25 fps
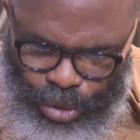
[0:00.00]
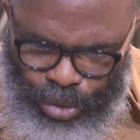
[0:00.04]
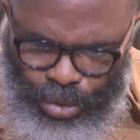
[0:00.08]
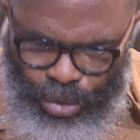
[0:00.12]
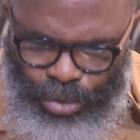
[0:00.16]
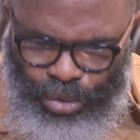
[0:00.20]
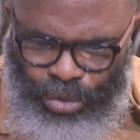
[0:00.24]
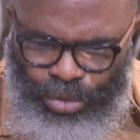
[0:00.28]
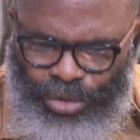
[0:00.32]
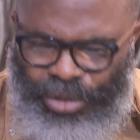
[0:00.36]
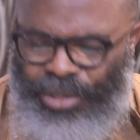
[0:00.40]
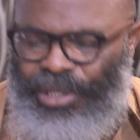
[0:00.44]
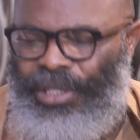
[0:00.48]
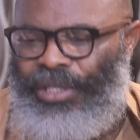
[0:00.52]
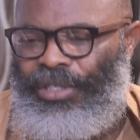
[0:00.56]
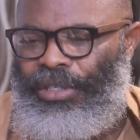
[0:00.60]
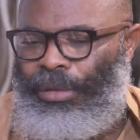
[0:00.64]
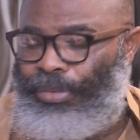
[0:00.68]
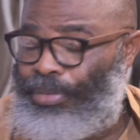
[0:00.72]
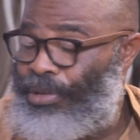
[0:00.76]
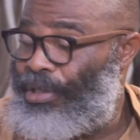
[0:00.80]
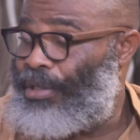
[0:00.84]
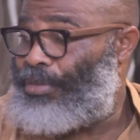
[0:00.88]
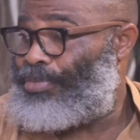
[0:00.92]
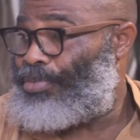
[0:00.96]
you still
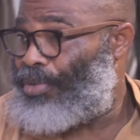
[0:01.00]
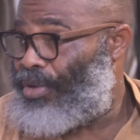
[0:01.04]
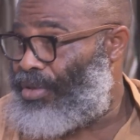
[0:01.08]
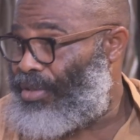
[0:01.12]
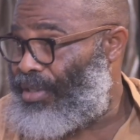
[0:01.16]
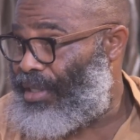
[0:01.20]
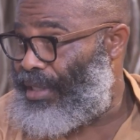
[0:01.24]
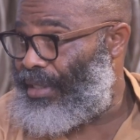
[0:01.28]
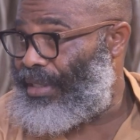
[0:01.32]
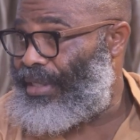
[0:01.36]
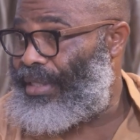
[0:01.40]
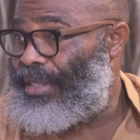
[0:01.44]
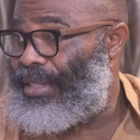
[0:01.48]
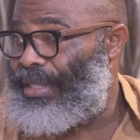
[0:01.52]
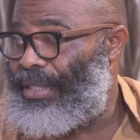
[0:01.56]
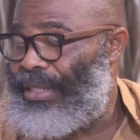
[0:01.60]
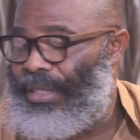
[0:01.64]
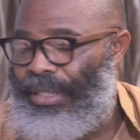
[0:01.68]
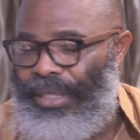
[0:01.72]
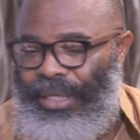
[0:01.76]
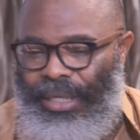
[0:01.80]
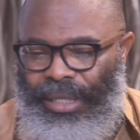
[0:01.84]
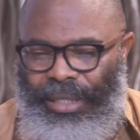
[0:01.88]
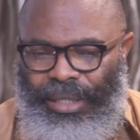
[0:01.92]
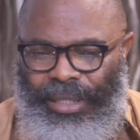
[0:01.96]
repeat the
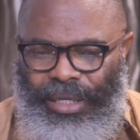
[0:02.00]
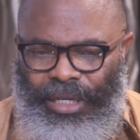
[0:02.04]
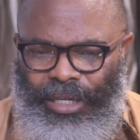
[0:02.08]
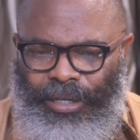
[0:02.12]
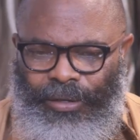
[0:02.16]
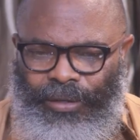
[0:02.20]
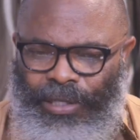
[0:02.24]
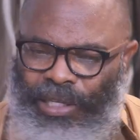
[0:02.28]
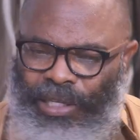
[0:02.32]
process and uh,